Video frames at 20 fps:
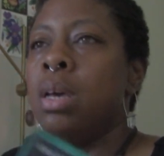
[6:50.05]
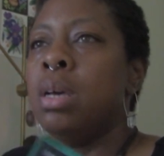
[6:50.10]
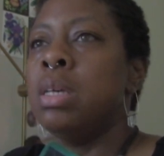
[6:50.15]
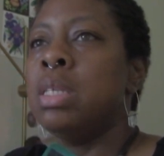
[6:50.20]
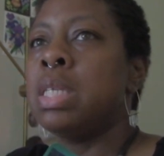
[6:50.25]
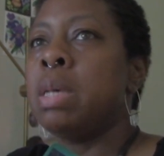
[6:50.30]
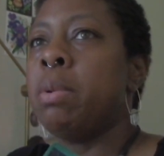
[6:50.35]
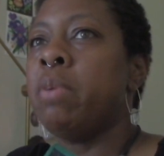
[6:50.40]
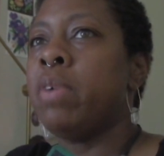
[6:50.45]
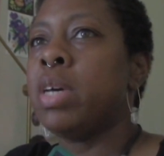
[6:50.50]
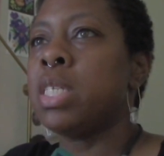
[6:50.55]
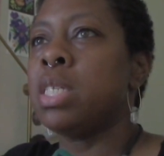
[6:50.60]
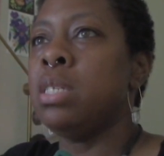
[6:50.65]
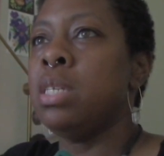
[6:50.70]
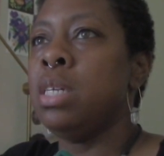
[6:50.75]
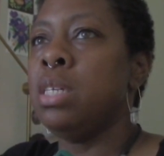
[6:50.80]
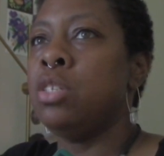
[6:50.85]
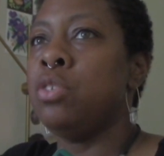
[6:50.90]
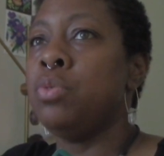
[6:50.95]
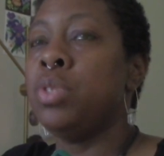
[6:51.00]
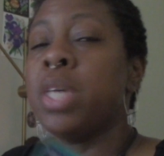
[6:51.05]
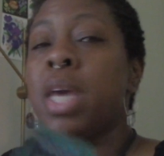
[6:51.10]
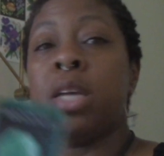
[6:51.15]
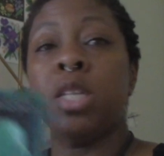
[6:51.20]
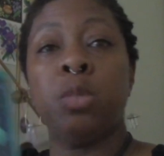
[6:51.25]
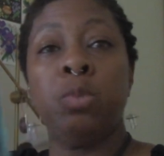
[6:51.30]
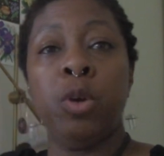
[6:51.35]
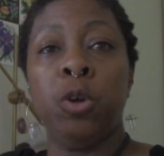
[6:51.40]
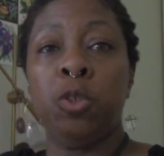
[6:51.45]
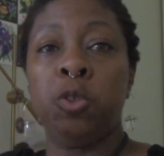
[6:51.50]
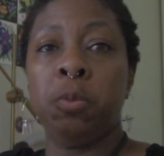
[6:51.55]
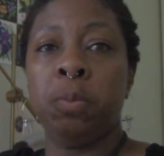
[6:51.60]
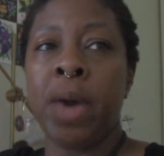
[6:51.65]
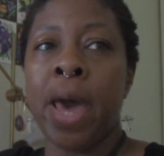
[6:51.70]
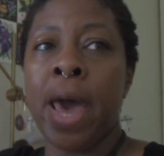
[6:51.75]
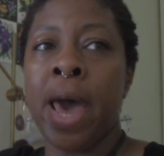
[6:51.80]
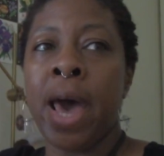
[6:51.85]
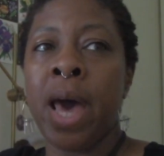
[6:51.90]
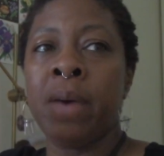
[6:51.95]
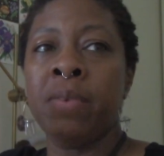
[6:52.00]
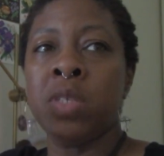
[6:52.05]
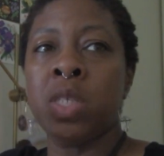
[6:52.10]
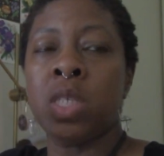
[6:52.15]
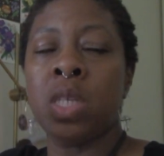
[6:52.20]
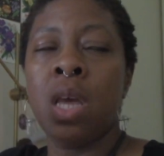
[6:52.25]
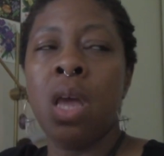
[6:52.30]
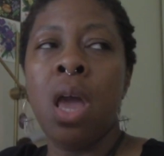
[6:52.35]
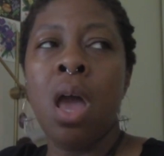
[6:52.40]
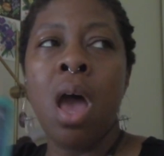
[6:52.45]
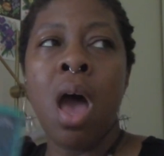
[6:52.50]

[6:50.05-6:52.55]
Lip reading: Some of us need to take spiritual baths.